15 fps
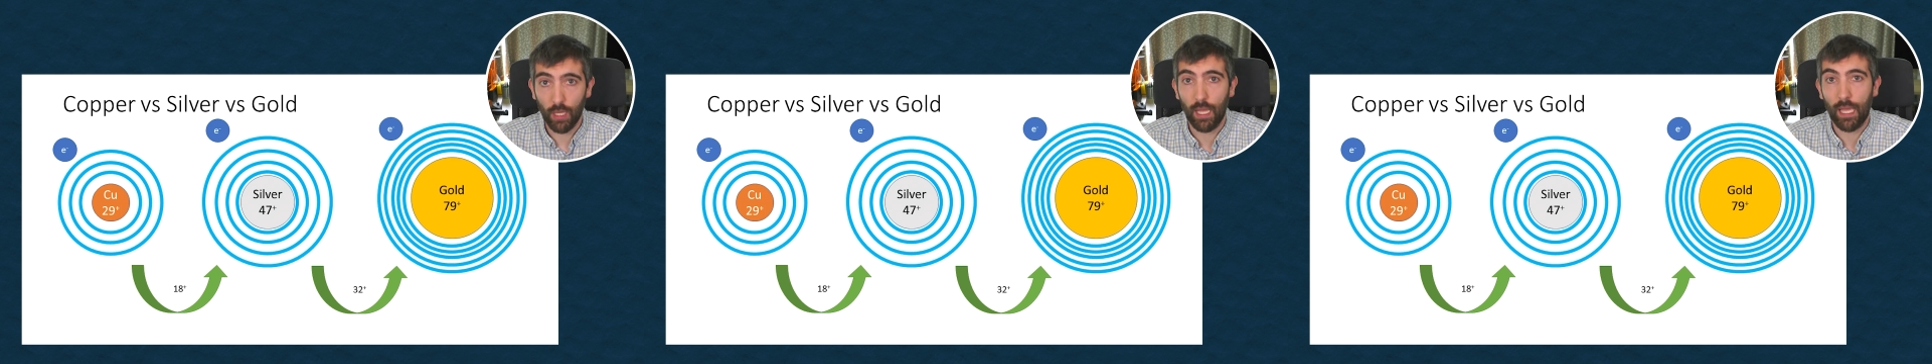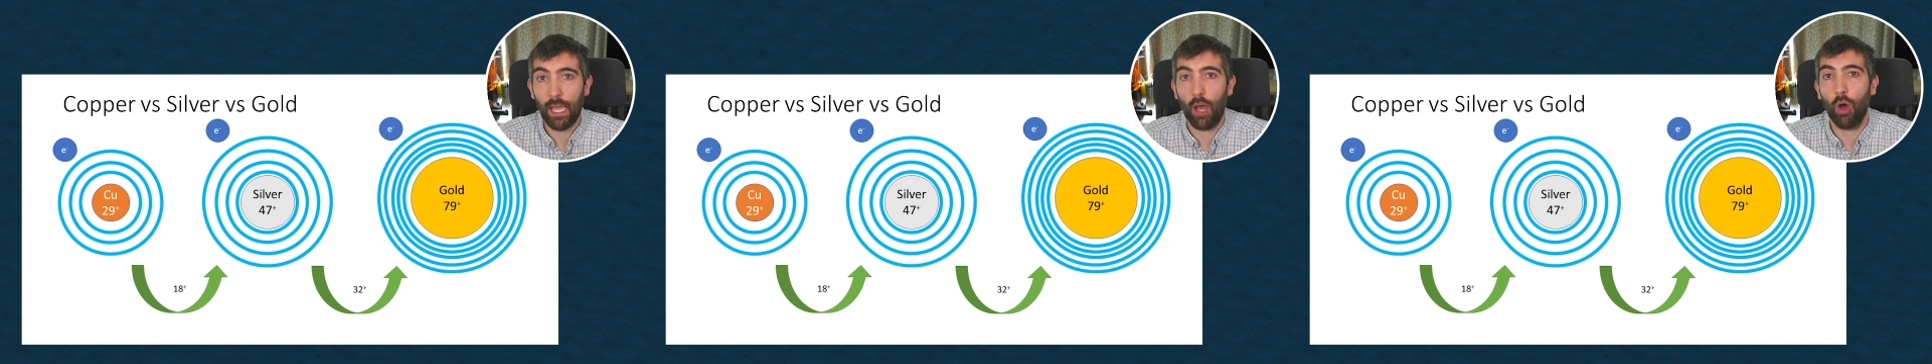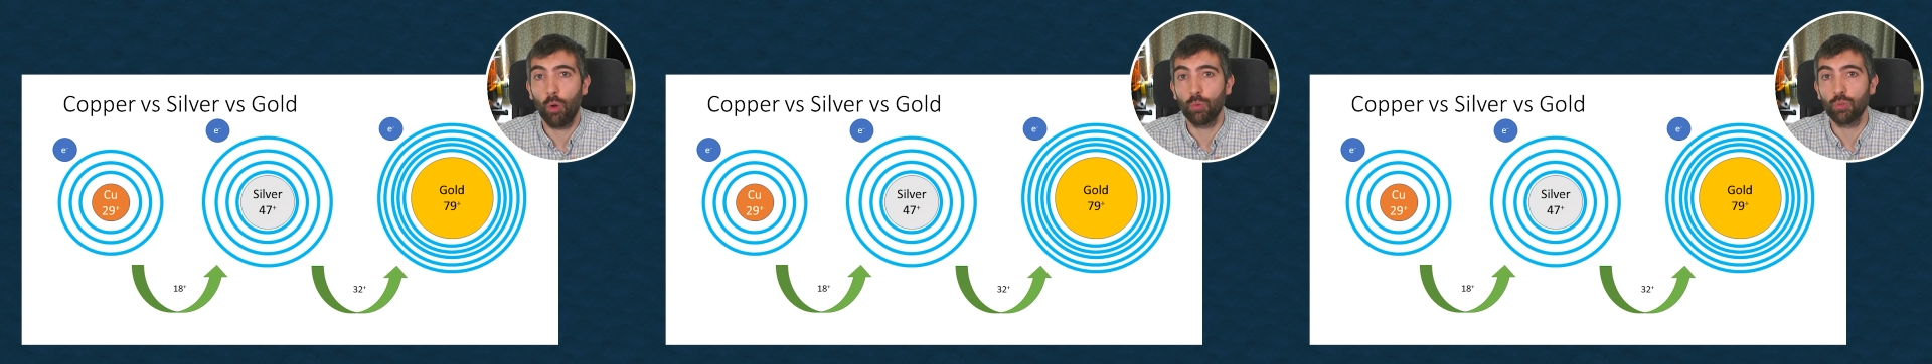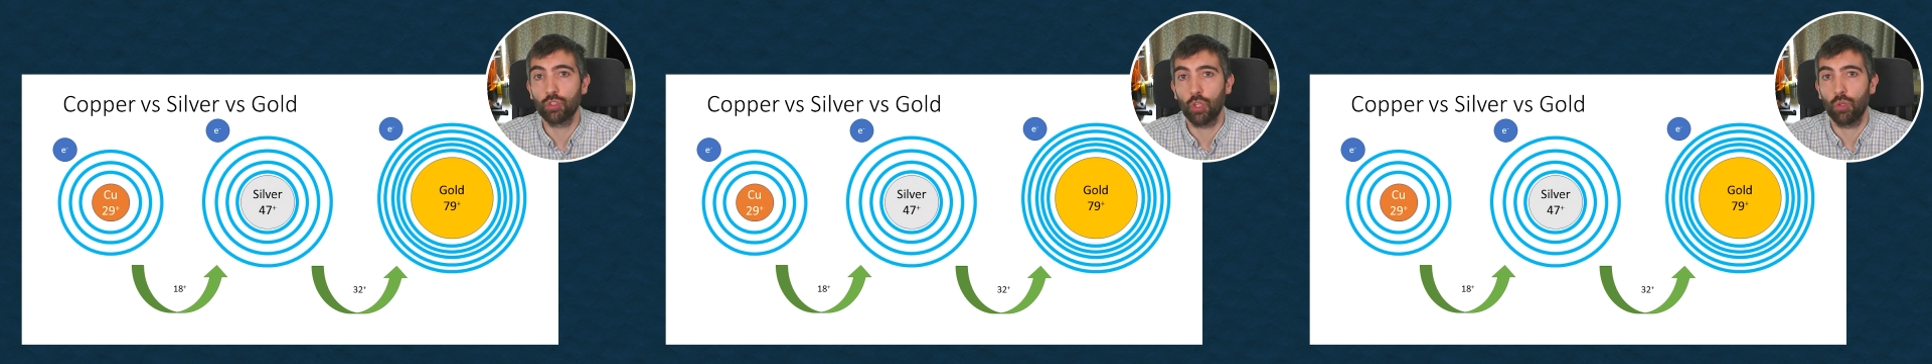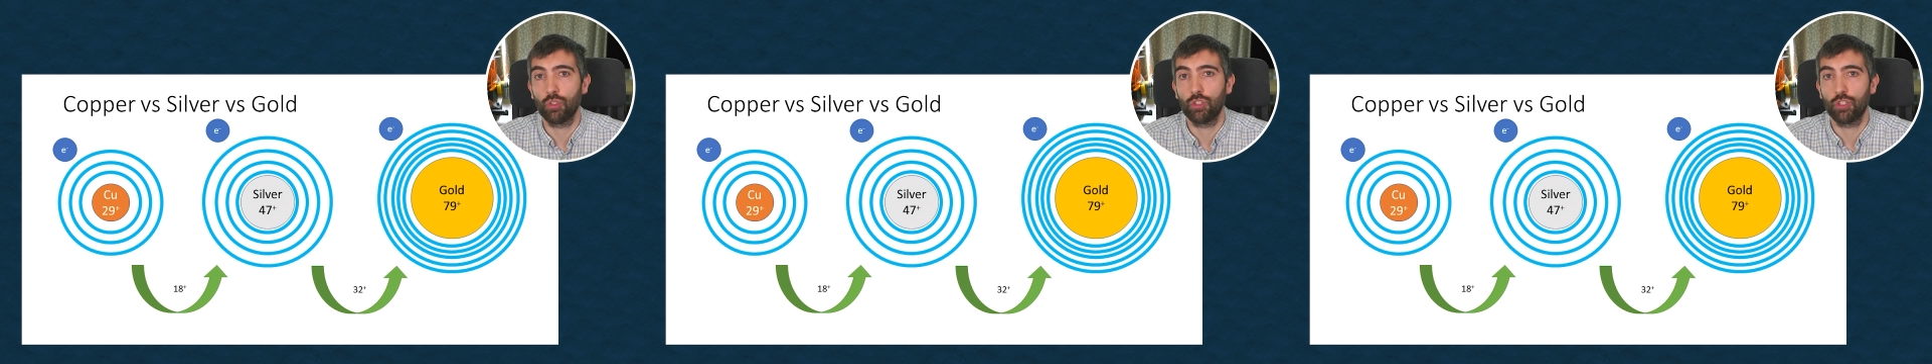it holds
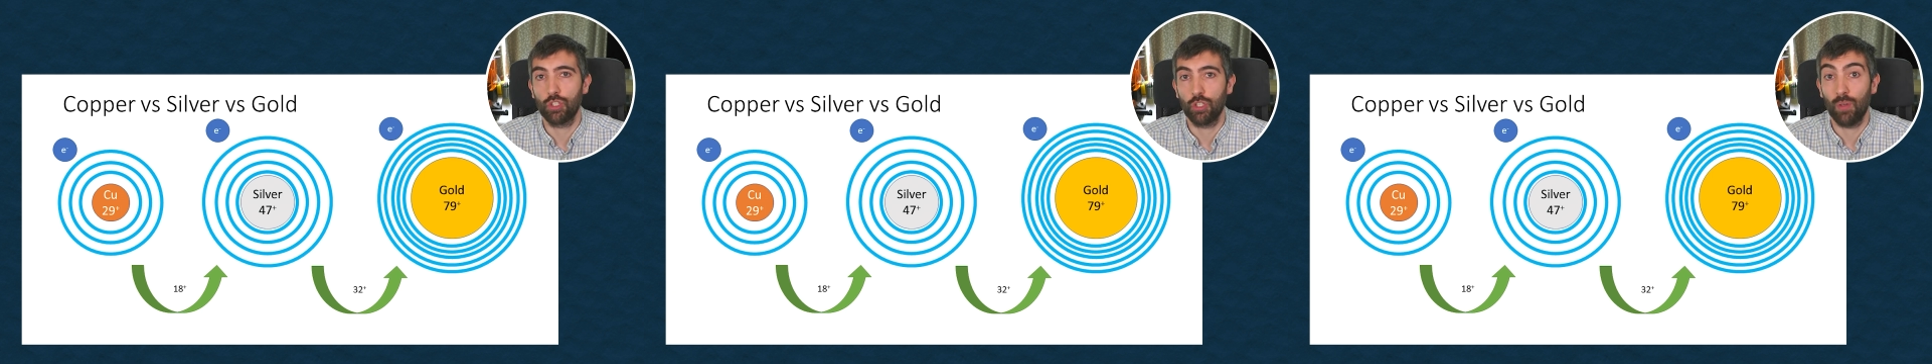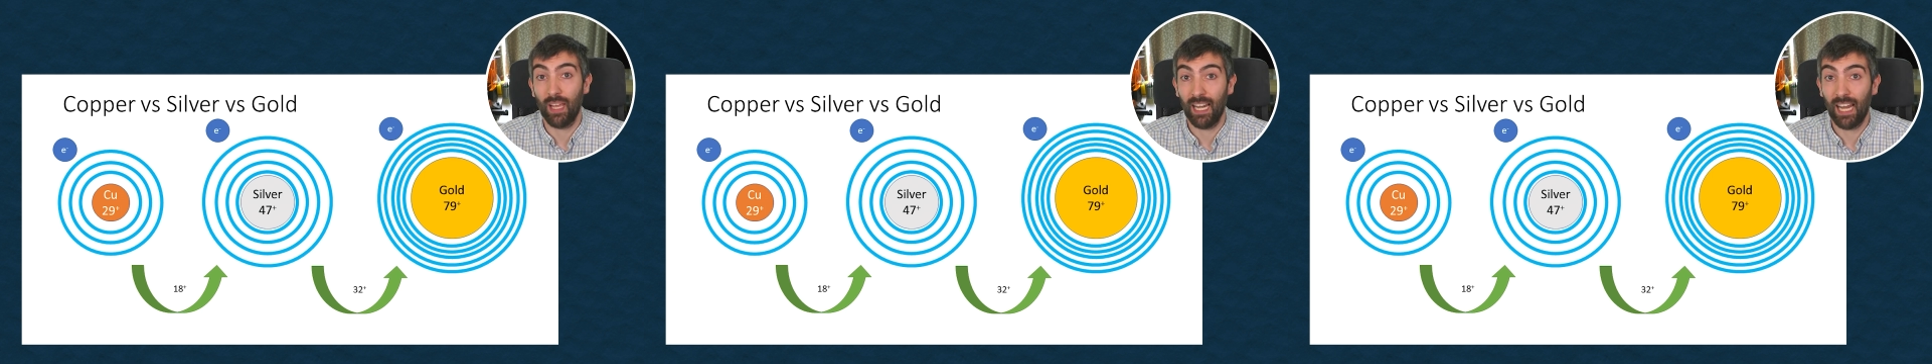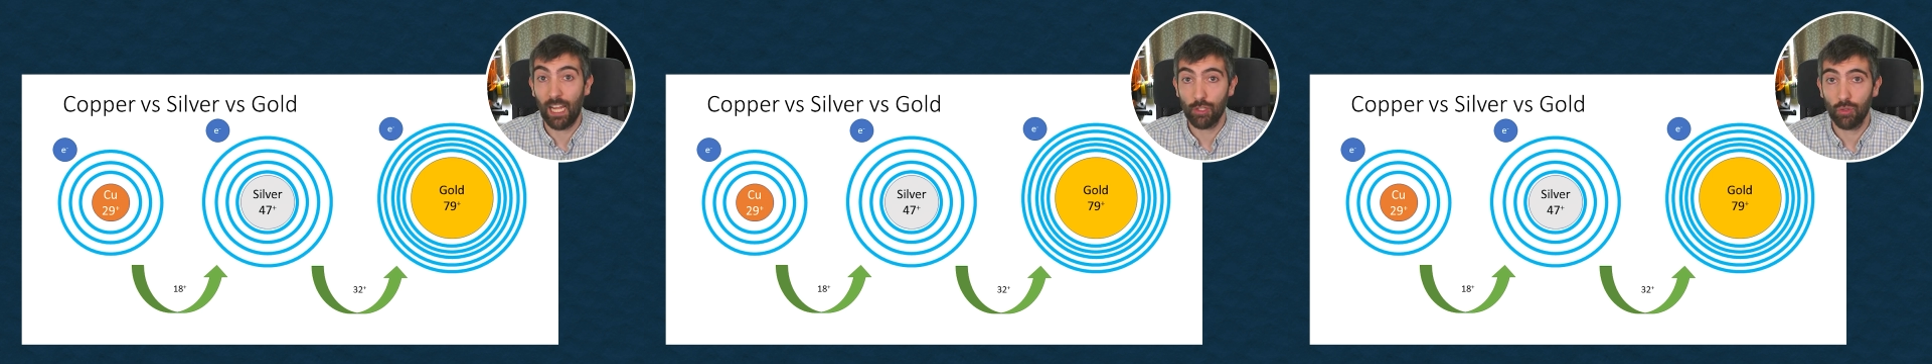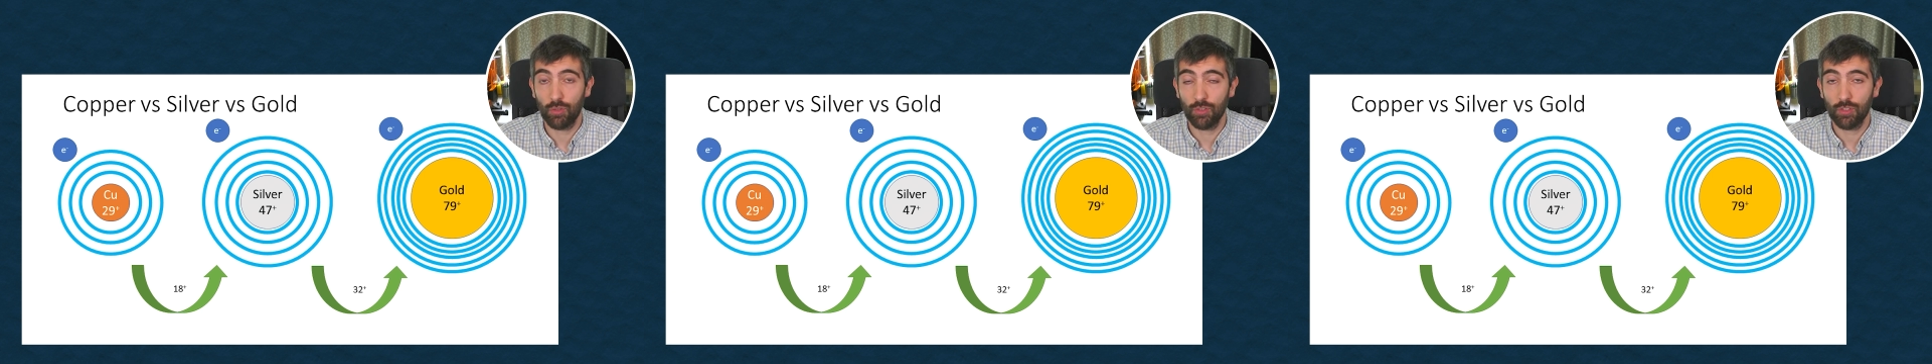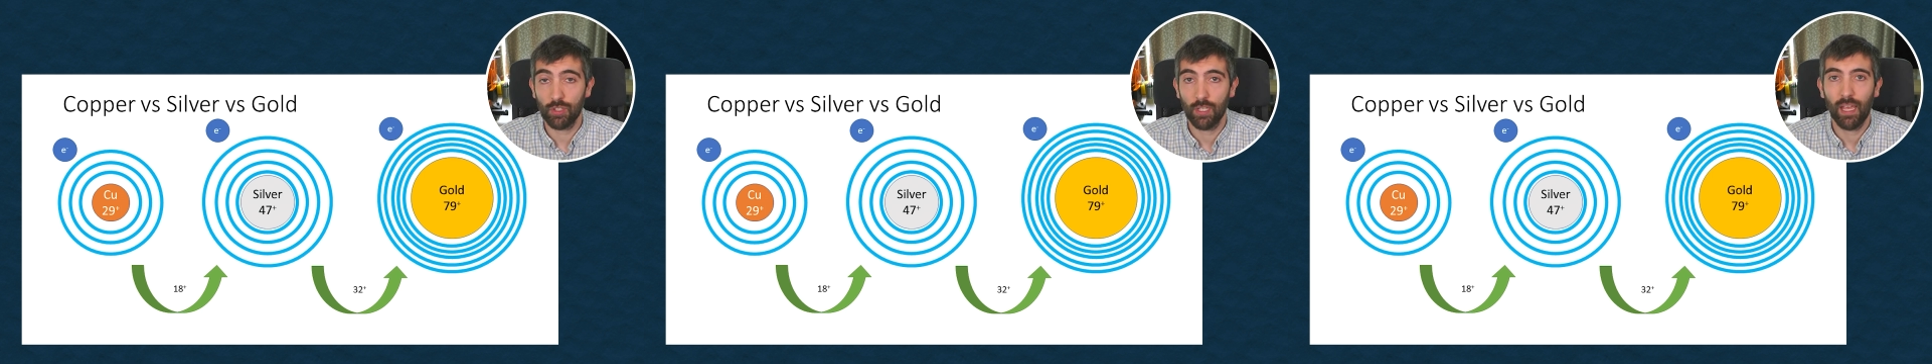on to
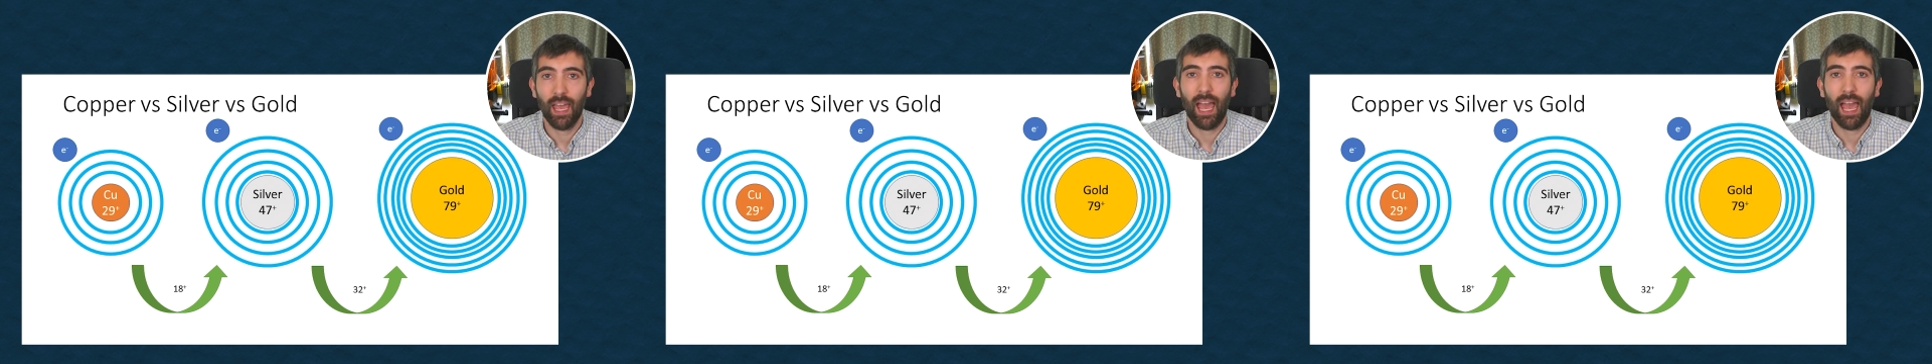electrons